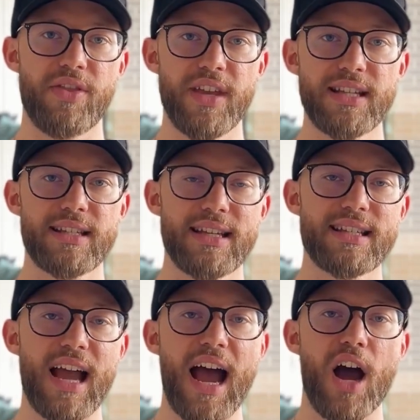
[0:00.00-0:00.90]
This
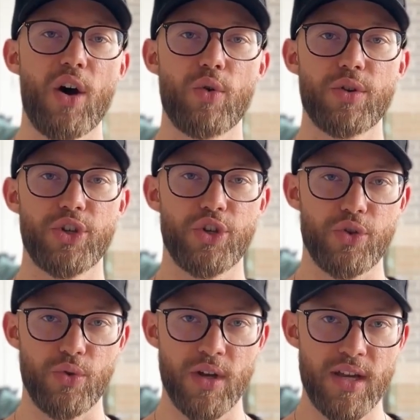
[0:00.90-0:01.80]
is how
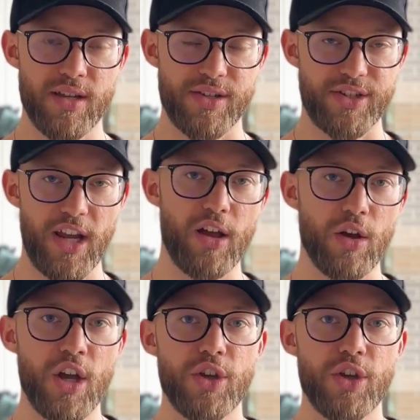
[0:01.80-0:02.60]
you sell.